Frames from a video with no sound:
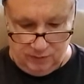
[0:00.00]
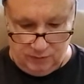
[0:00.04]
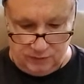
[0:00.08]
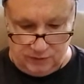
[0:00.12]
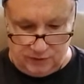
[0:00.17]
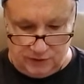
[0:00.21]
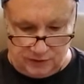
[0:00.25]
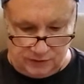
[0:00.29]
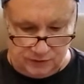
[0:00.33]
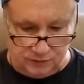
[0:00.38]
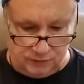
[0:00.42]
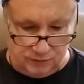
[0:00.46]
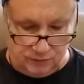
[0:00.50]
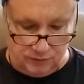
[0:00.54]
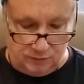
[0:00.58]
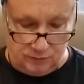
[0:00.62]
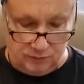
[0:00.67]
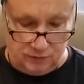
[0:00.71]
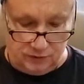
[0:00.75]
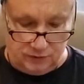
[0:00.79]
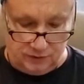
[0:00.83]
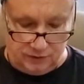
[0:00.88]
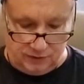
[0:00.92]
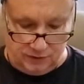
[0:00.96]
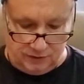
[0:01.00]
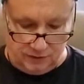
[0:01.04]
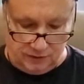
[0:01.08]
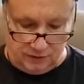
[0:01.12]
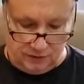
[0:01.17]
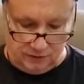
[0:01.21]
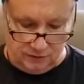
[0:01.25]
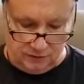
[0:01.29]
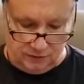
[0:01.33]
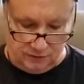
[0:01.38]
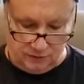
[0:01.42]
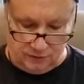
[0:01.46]
That's what I'm looking at
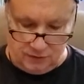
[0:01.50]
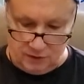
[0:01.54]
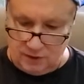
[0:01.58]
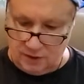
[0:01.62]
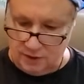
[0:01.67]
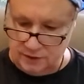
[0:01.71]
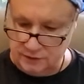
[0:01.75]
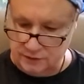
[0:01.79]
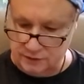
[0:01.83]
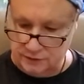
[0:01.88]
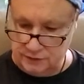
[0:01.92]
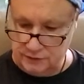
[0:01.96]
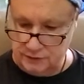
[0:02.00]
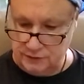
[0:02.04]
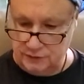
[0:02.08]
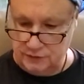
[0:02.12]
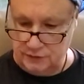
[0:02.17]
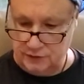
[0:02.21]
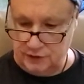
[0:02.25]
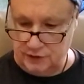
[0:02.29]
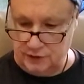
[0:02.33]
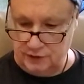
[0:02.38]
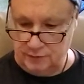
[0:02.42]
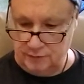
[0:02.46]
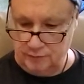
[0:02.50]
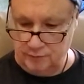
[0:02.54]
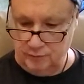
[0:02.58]
here, guys. Let's see.